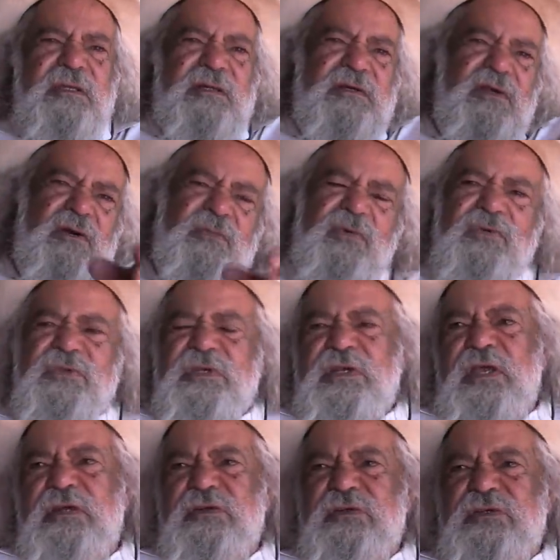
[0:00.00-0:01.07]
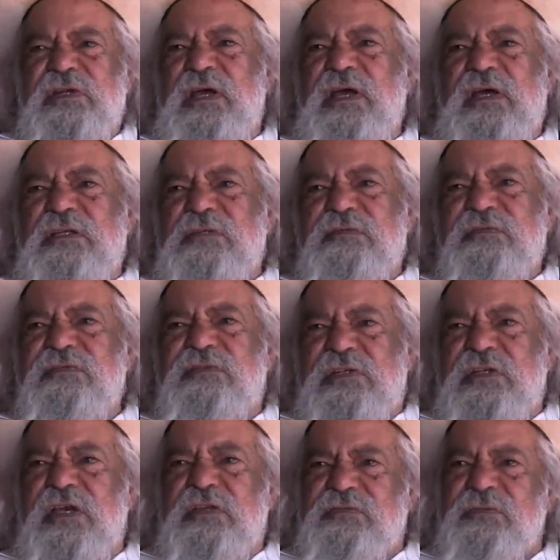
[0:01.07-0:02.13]
No more than 100 yards, 50
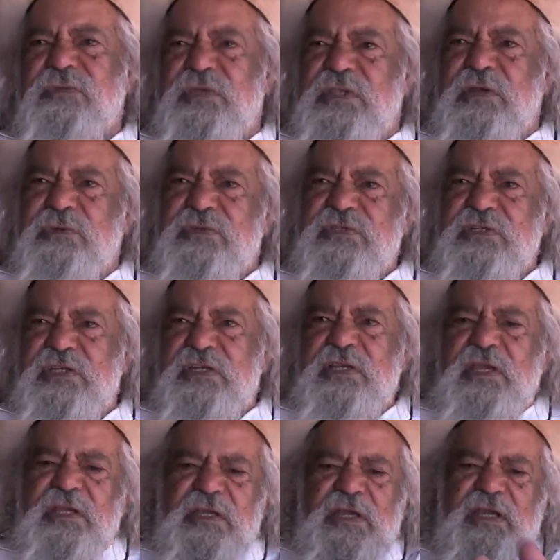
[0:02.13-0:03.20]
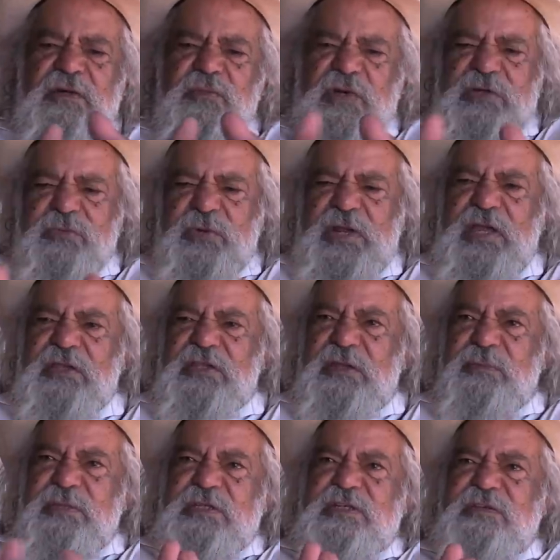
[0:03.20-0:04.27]
yards from where they were sitting, and went round
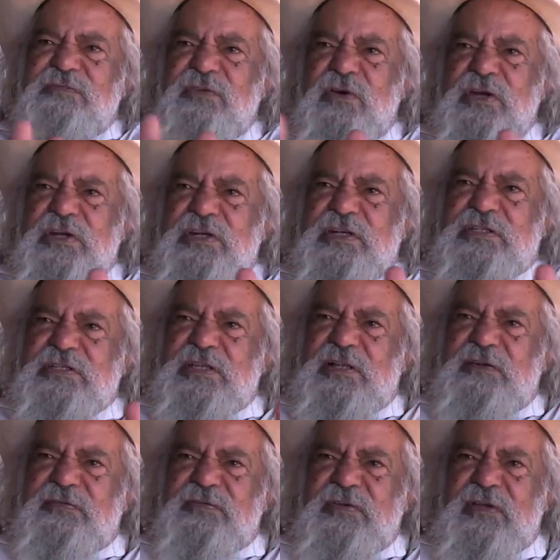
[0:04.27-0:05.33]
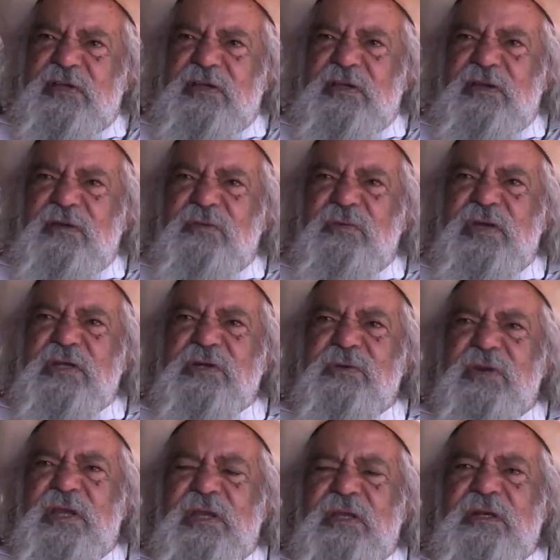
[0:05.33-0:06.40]
them. It divided itself, went
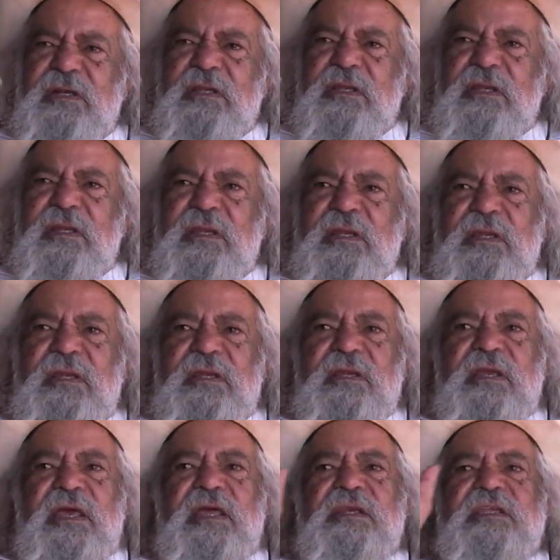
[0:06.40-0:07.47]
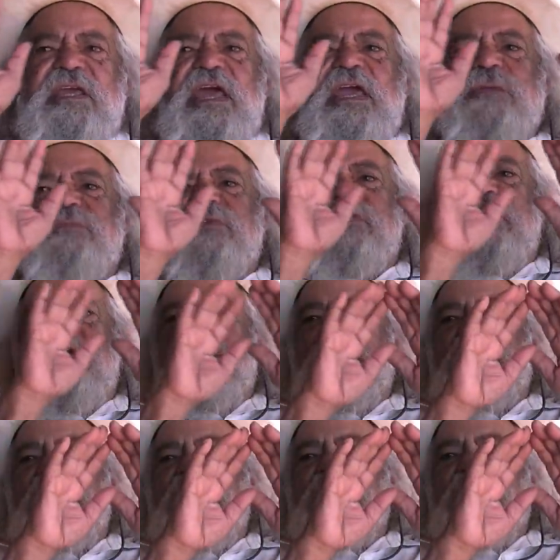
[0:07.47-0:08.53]
around and came together
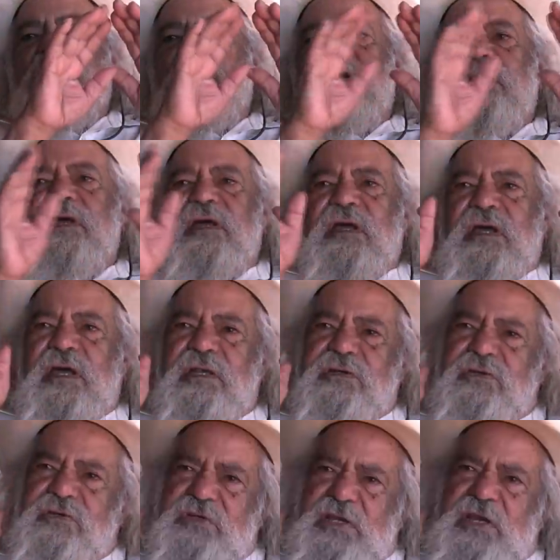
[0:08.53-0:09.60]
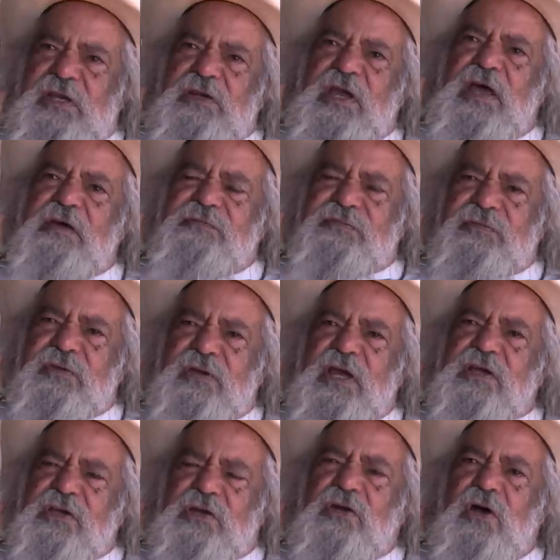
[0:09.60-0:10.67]
another 100 yards, half
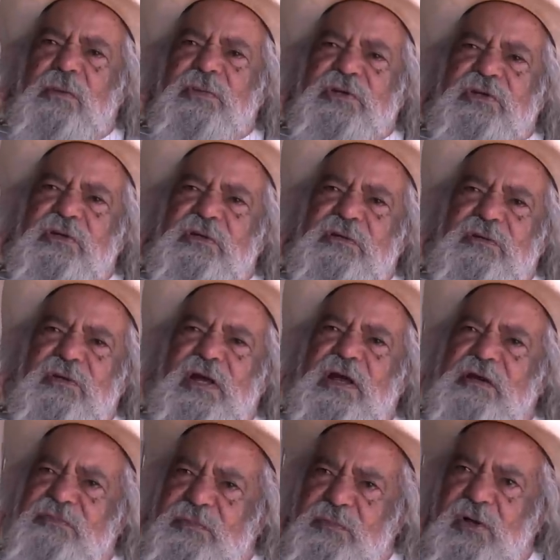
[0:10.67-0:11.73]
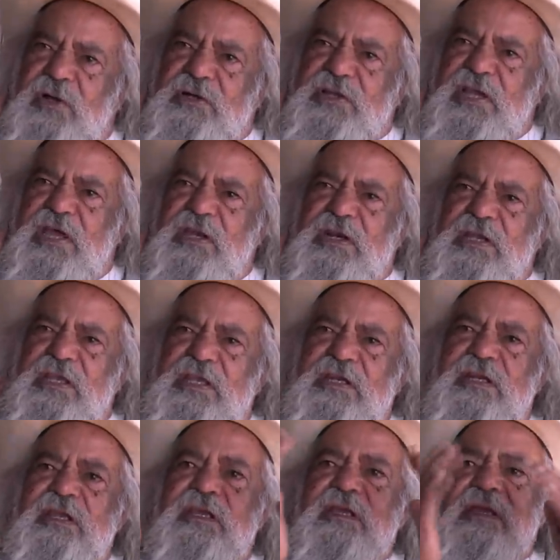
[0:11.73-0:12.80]
a kilometre or half a mile down again,